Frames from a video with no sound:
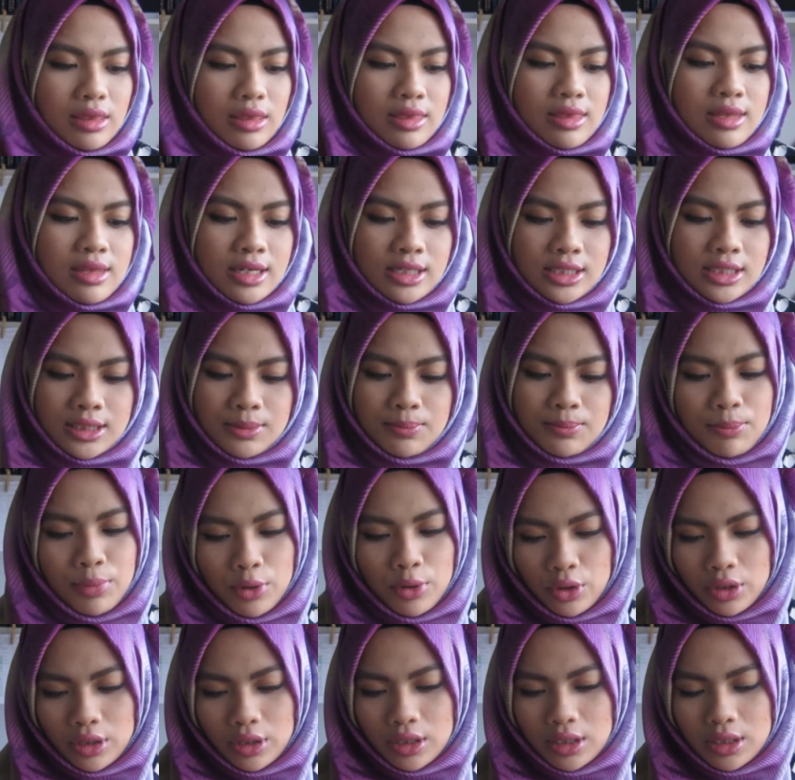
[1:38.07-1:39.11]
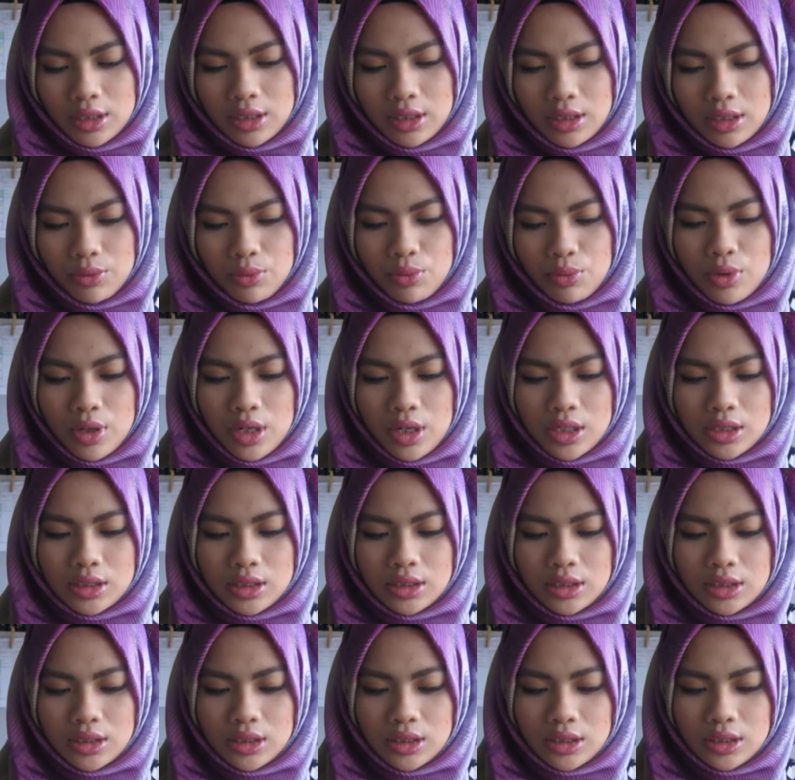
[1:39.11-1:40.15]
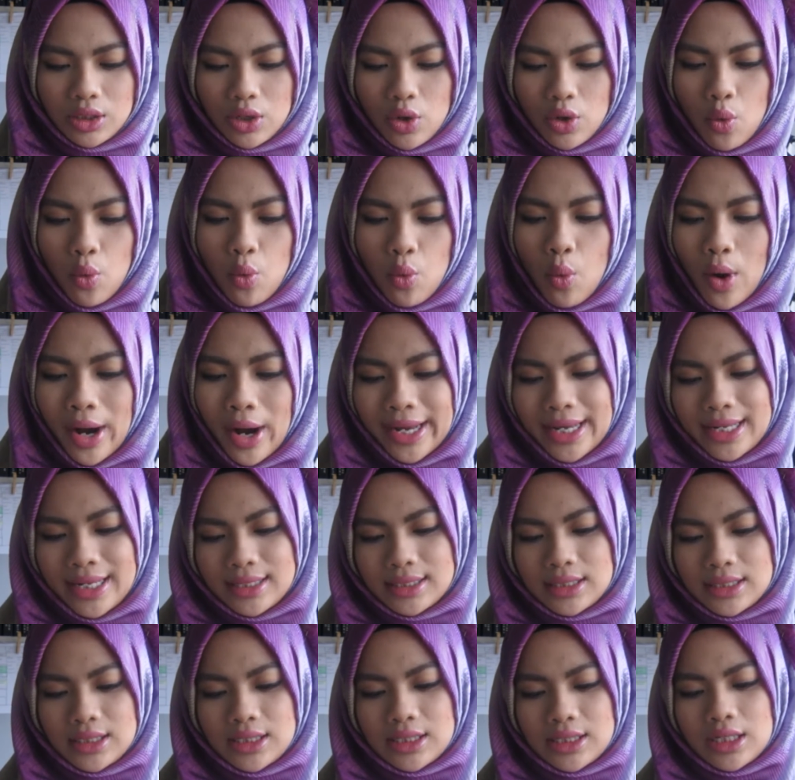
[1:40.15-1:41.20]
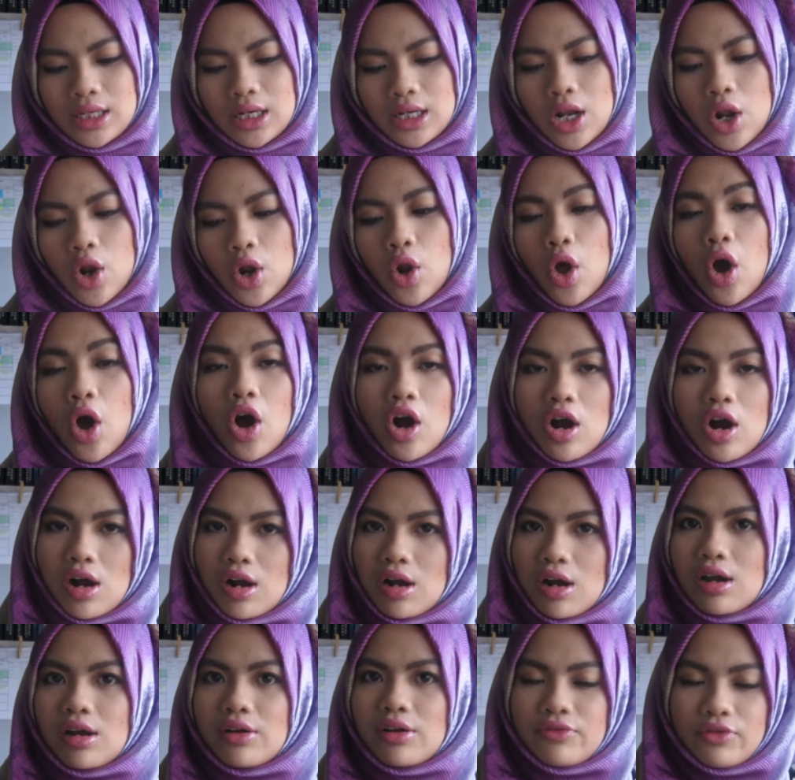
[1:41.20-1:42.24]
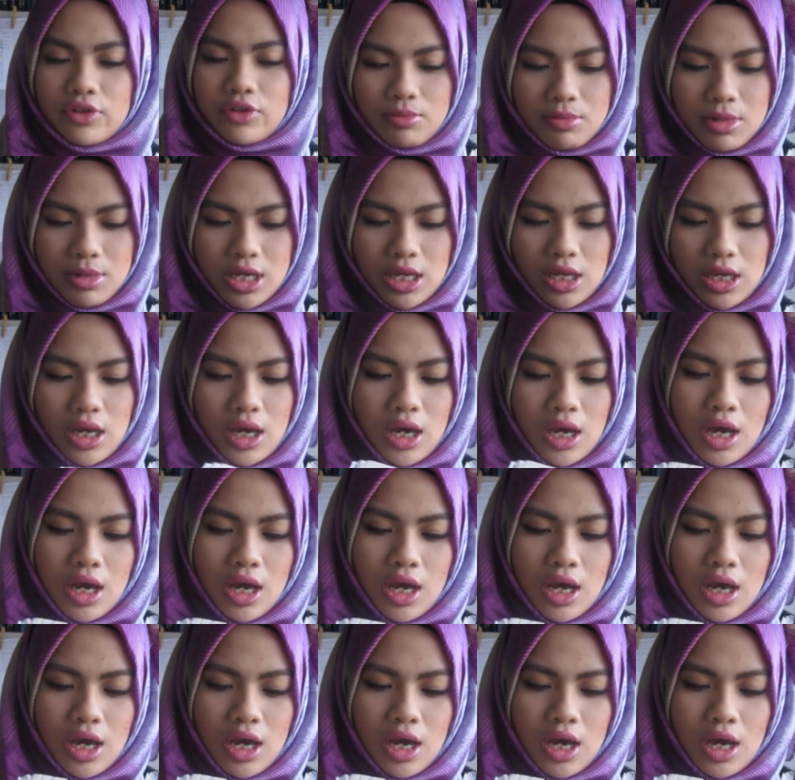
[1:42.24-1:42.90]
This book was quite long for me.